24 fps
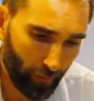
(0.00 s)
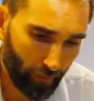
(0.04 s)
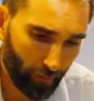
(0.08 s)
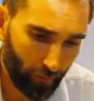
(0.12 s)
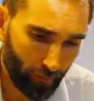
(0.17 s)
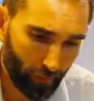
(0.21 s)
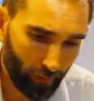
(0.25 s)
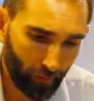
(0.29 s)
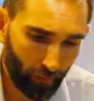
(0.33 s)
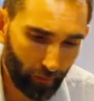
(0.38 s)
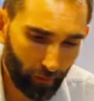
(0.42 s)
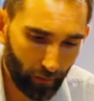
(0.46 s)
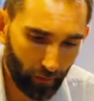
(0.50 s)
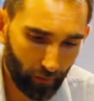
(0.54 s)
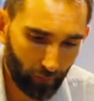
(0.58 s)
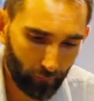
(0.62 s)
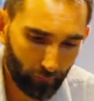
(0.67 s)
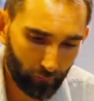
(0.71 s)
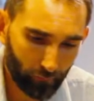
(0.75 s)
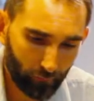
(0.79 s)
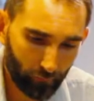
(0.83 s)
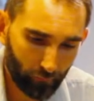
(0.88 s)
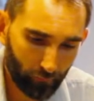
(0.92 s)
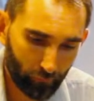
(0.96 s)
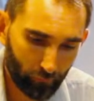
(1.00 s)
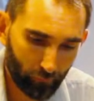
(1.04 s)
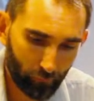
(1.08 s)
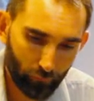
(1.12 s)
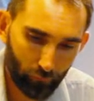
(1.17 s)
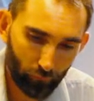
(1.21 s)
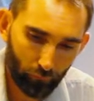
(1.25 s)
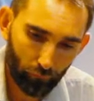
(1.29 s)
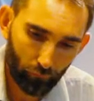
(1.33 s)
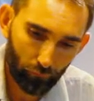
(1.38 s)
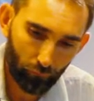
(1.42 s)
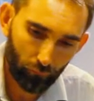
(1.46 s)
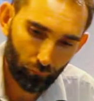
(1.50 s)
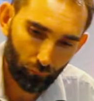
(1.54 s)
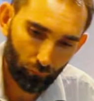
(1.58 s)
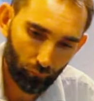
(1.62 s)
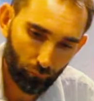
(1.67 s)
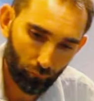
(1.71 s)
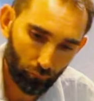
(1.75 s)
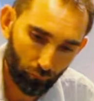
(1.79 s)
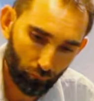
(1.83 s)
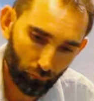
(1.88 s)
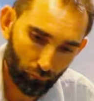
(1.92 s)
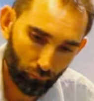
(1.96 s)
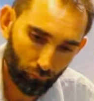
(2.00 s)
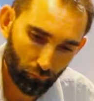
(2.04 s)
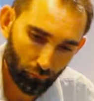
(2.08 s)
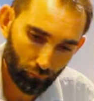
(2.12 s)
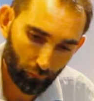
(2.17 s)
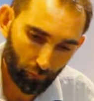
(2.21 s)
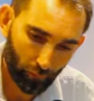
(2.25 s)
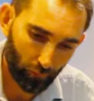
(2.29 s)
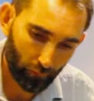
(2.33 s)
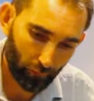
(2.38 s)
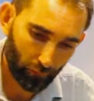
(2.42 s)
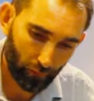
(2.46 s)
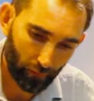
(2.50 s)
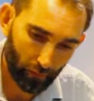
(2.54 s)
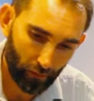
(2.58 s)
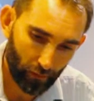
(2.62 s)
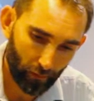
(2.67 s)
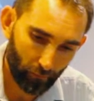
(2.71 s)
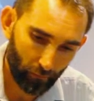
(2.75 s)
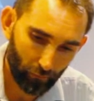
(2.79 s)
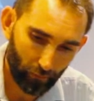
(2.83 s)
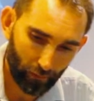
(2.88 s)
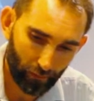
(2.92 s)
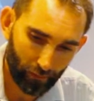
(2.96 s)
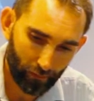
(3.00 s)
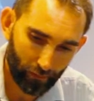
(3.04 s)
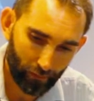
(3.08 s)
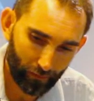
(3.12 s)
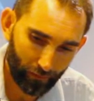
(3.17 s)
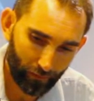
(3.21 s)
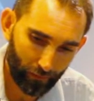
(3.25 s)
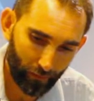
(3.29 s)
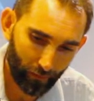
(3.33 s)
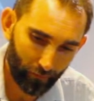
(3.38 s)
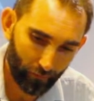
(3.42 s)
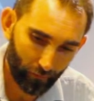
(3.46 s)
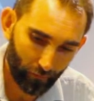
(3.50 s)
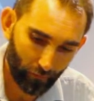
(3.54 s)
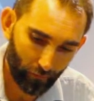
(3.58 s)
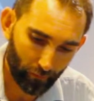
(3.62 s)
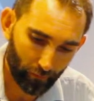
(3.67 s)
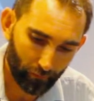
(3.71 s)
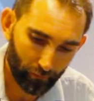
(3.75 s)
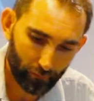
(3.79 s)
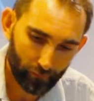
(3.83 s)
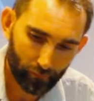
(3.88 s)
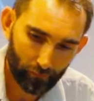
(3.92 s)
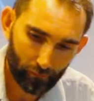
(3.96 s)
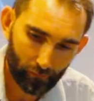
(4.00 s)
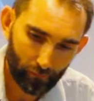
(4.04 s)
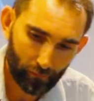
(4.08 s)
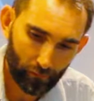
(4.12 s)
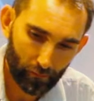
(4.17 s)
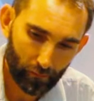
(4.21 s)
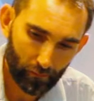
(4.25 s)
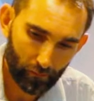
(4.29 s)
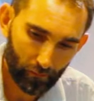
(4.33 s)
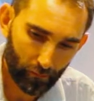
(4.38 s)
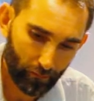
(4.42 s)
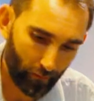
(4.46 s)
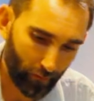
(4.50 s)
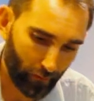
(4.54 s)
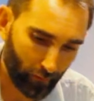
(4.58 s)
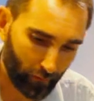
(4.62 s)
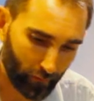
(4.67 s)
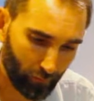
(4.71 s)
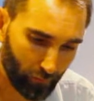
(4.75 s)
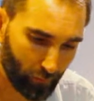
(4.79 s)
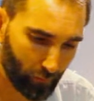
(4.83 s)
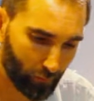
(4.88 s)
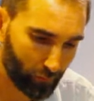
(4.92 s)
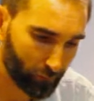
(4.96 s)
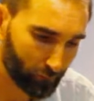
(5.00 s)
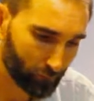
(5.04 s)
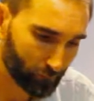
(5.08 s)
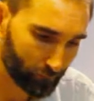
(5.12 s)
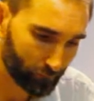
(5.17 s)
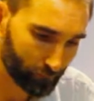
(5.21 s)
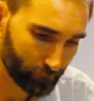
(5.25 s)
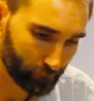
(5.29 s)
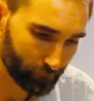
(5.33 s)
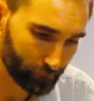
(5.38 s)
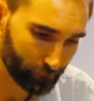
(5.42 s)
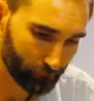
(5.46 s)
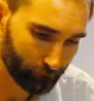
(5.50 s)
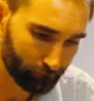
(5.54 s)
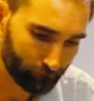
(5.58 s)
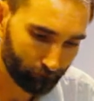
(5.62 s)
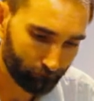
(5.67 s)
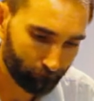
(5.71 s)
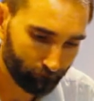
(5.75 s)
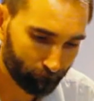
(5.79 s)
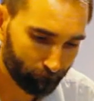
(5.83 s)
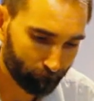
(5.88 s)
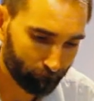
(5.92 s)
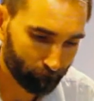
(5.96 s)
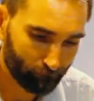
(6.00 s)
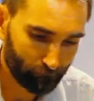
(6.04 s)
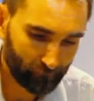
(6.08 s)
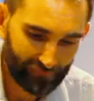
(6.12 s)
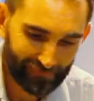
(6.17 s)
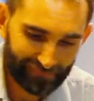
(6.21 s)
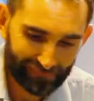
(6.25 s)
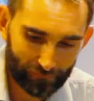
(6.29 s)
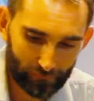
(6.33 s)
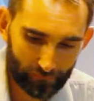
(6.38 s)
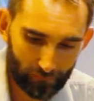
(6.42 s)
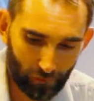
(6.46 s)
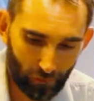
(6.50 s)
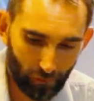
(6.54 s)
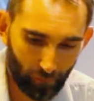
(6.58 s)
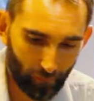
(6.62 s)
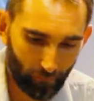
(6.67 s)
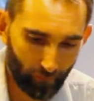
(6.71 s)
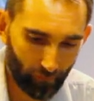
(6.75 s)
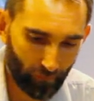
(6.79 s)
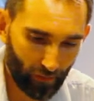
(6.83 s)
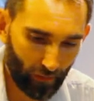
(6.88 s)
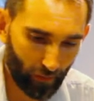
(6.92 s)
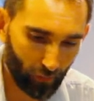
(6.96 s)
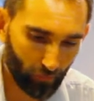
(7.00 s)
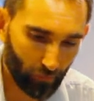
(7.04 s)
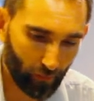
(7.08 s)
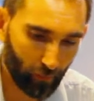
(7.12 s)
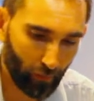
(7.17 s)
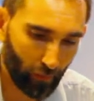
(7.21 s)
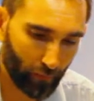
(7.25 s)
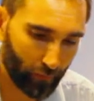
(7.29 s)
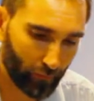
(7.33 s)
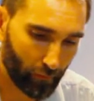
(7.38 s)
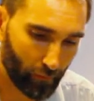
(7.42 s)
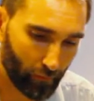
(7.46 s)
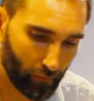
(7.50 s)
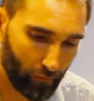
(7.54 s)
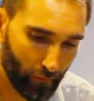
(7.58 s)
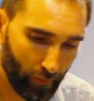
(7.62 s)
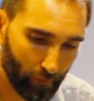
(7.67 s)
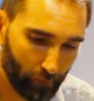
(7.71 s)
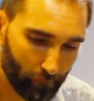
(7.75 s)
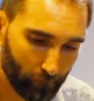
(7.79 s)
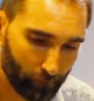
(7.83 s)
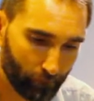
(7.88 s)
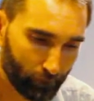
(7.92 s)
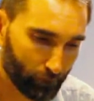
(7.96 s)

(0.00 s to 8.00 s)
then I have... Well, tap. I can't do it. Can't do it. Alright, that'll be my turn then.